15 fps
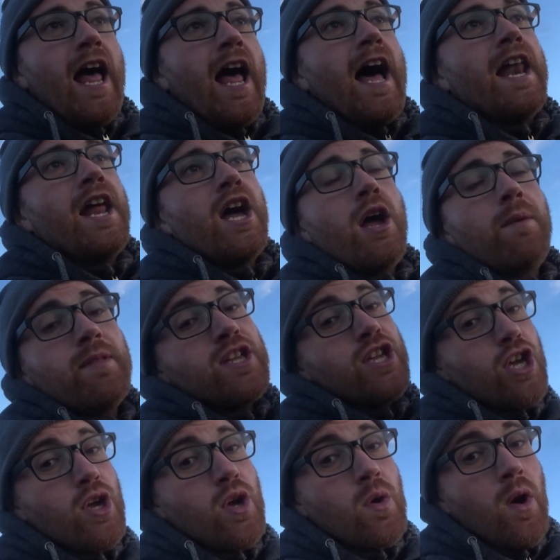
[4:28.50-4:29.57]
And I hope that
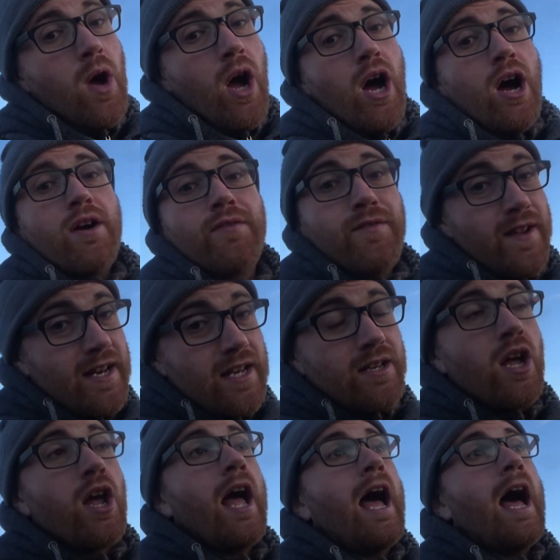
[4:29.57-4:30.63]
you are
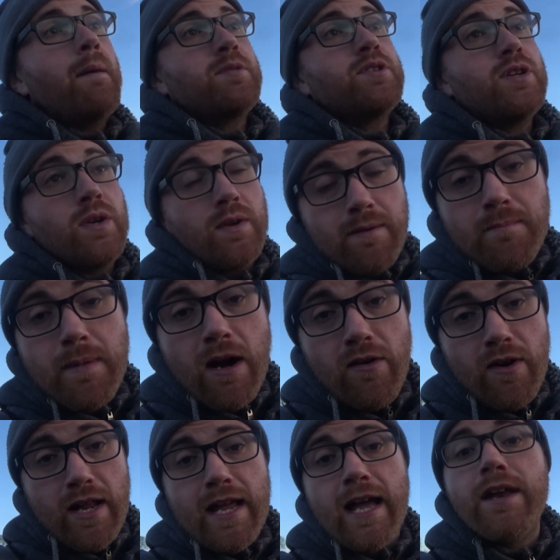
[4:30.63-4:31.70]
feeling absolutely
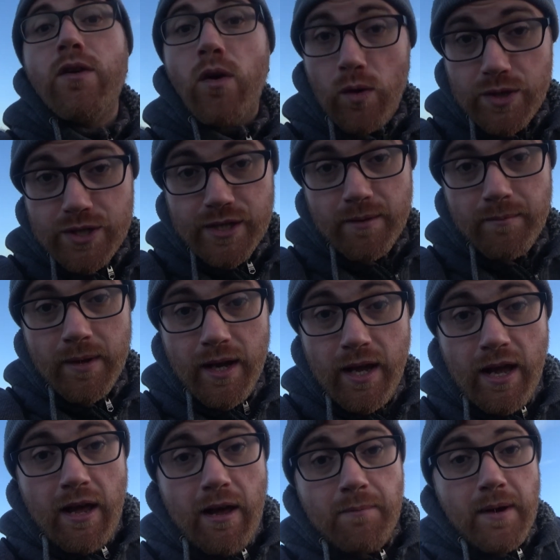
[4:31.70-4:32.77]
merrily and awesome.
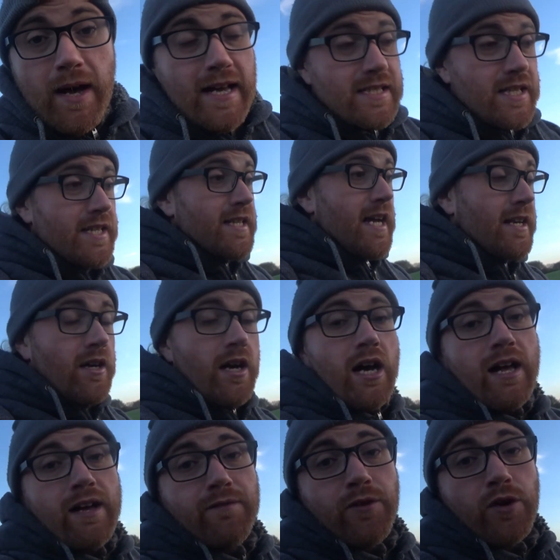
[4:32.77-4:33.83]
But as I said,
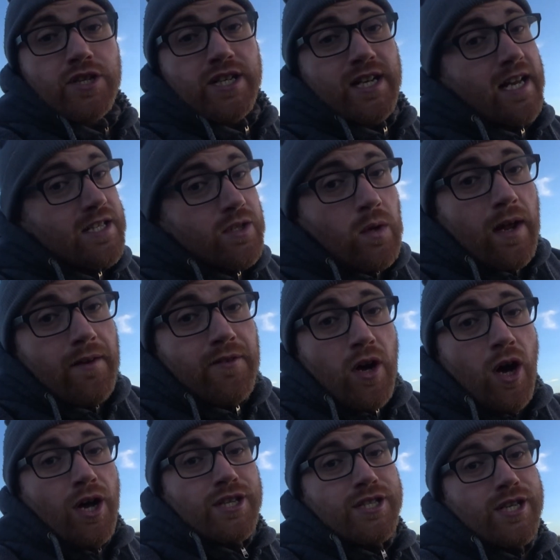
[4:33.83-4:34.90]
unfortunately, that's all I've
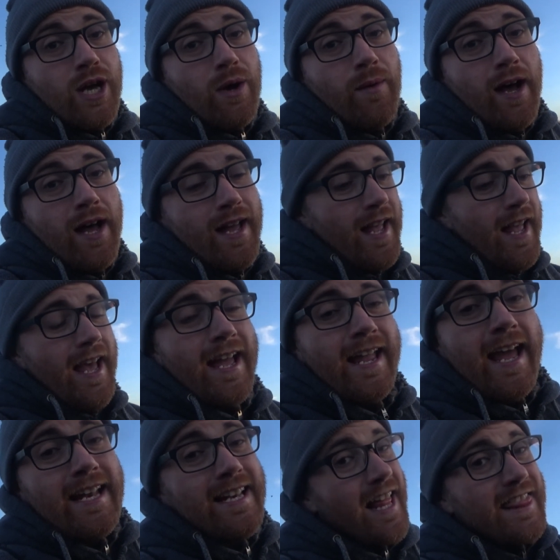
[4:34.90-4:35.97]
got. So
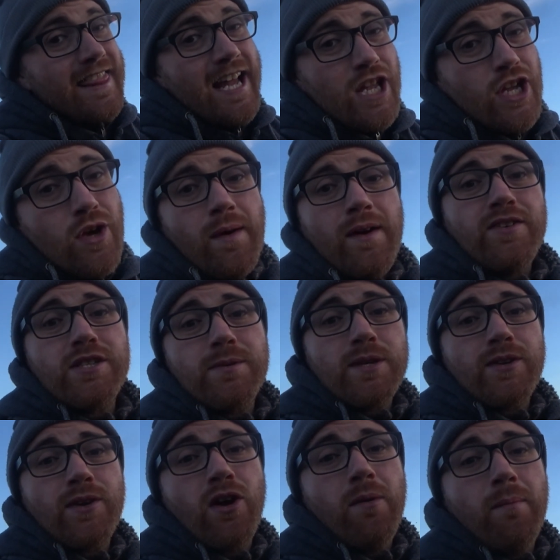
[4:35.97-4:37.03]
again, thank you ever so
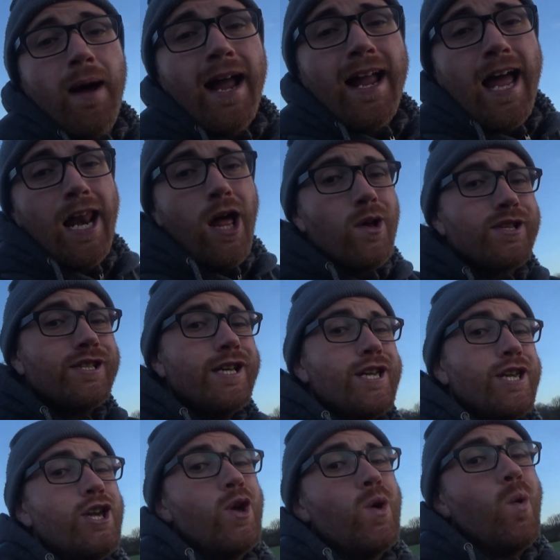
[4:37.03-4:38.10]
much for coming back, and I'll see
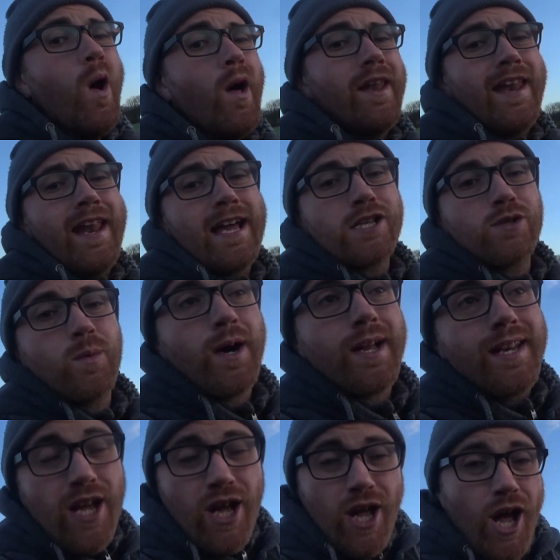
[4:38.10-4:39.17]
you on the next
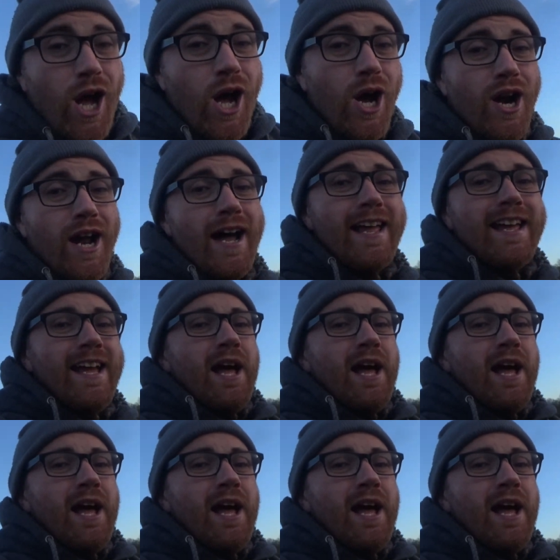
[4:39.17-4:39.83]
one. All right,